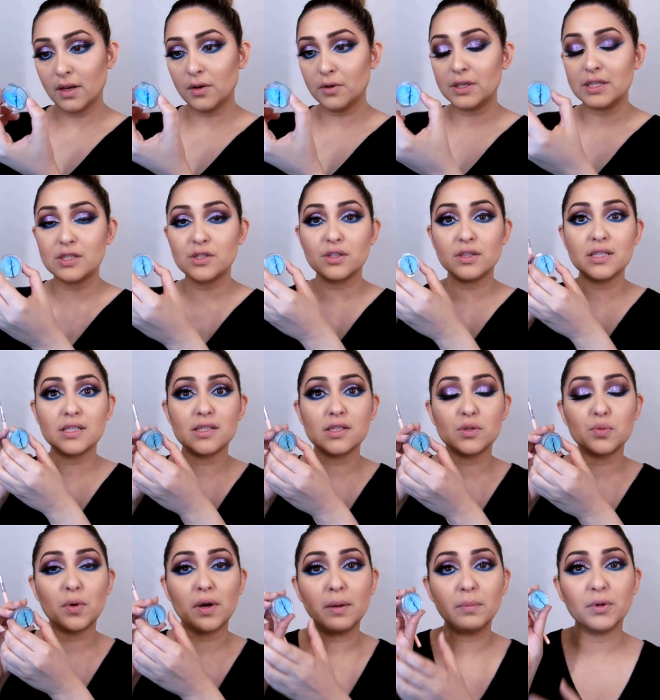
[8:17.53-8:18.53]
Okay, so this
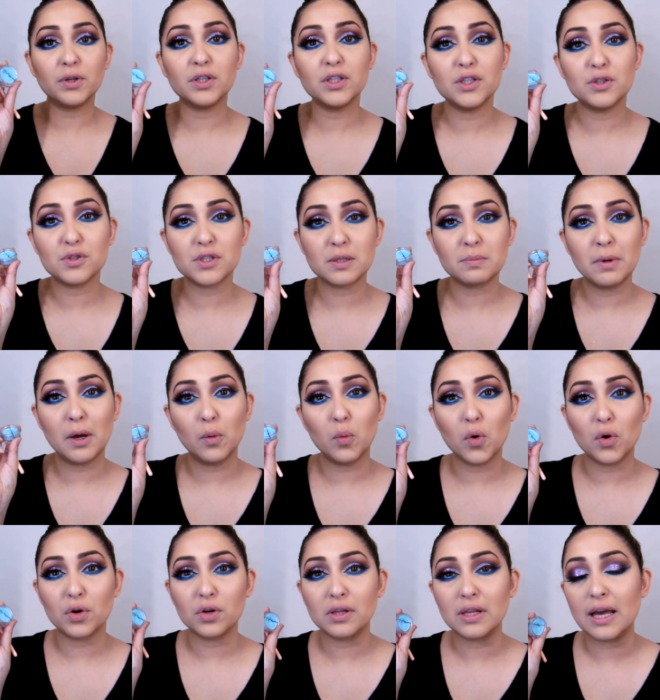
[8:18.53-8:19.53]
is what I'm going to use in my
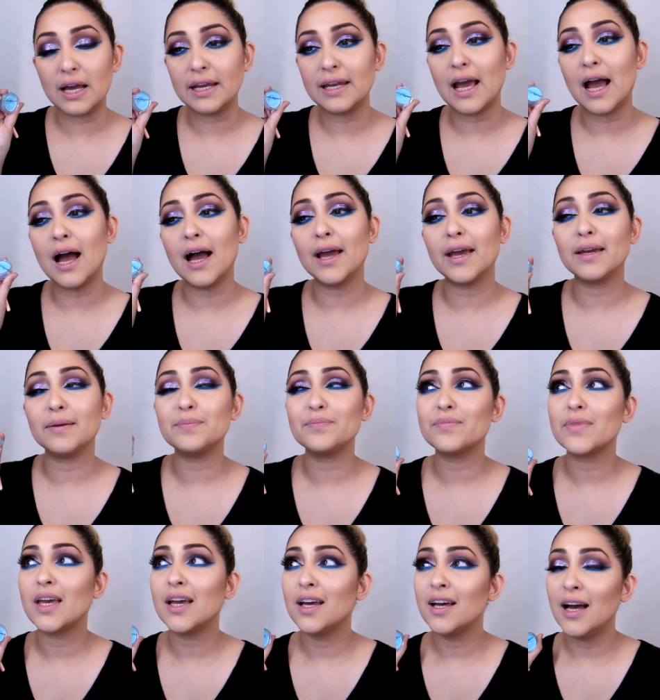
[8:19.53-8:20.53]
waterline. I
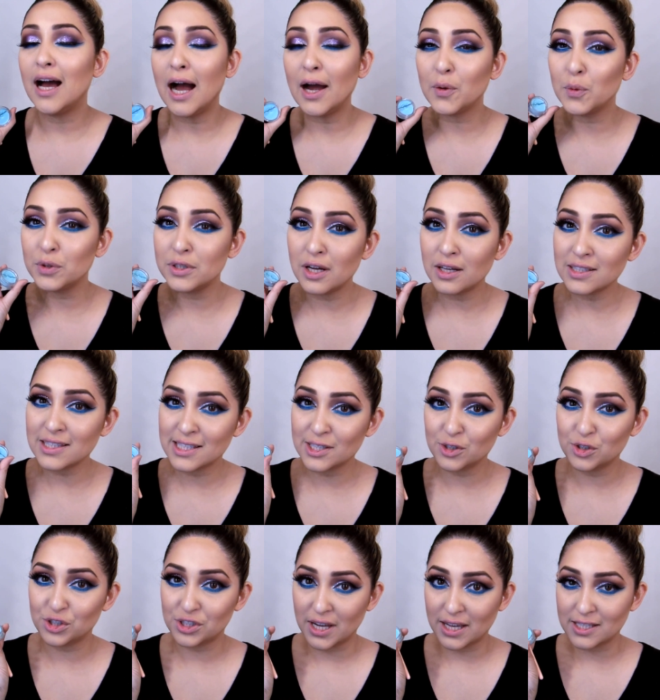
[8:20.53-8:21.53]
would not
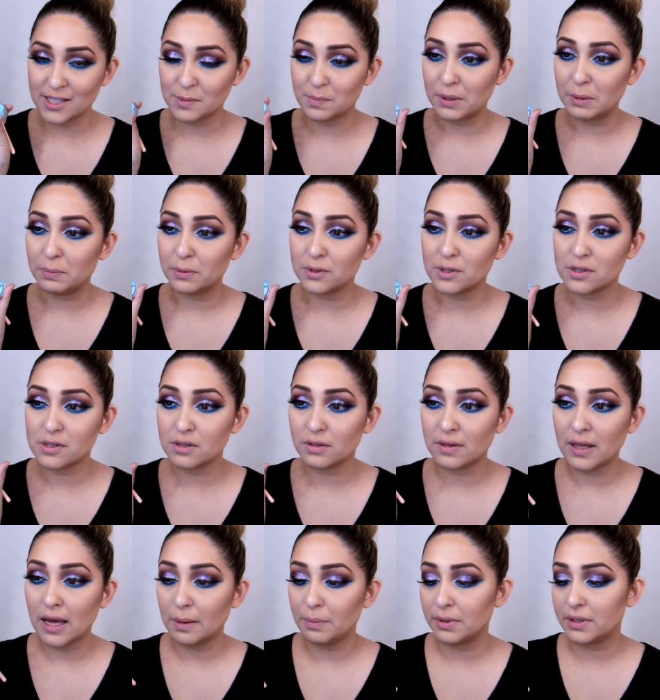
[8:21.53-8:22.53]
suggest people to
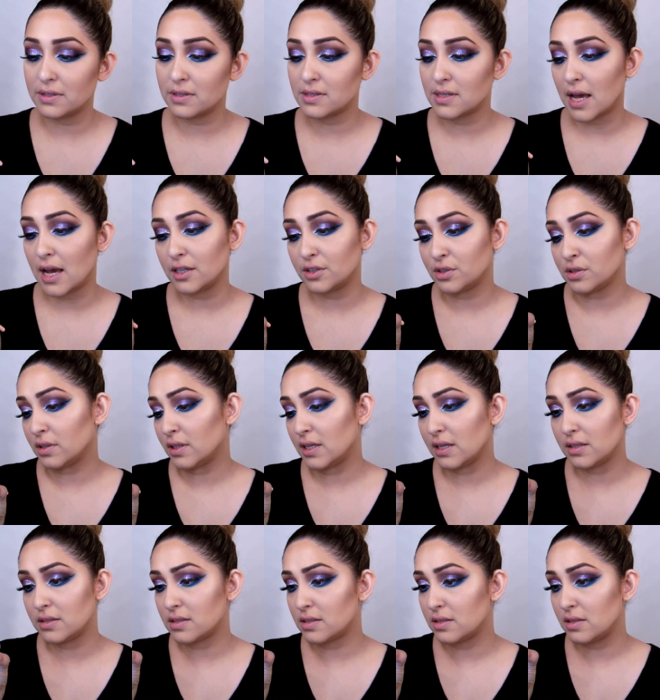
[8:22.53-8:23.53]
do that because actually
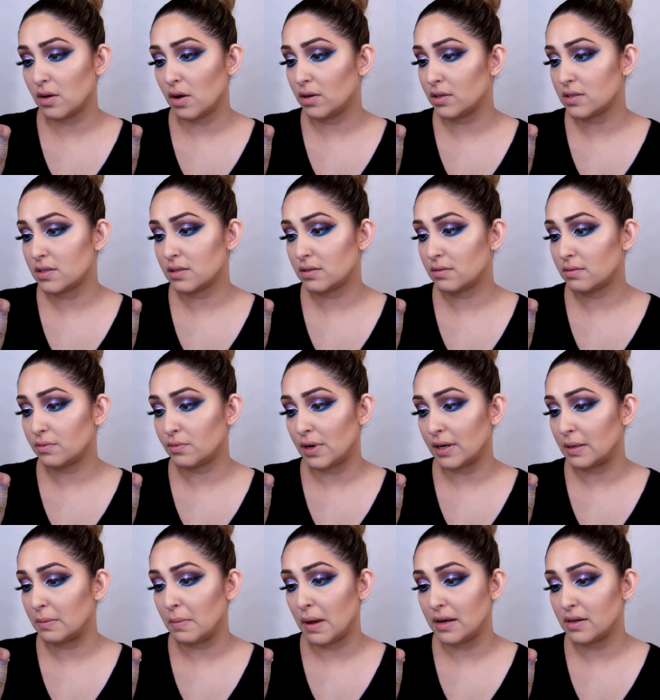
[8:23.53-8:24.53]
it's not
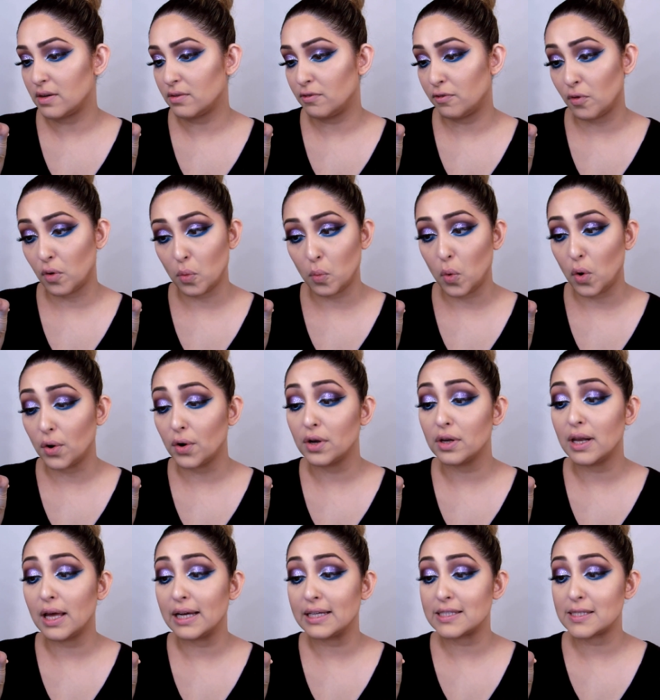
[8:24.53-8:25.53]
recommended for
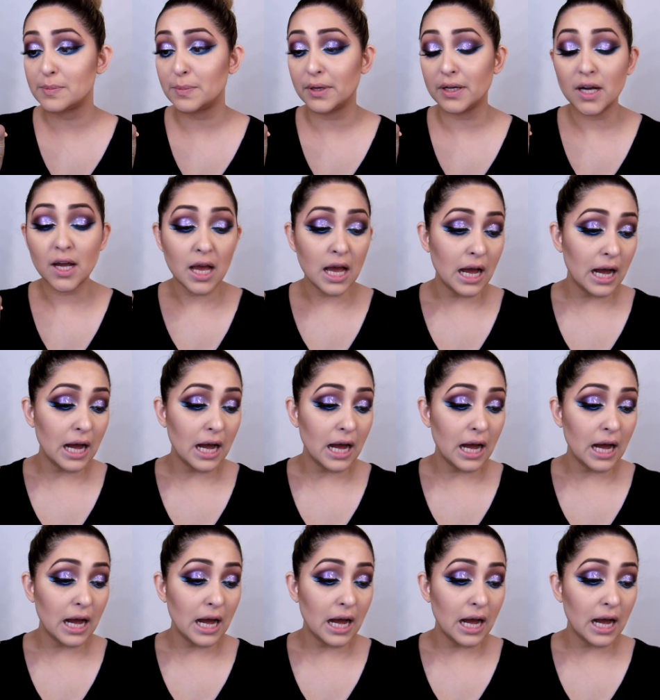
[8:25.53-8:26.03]
waterlines, but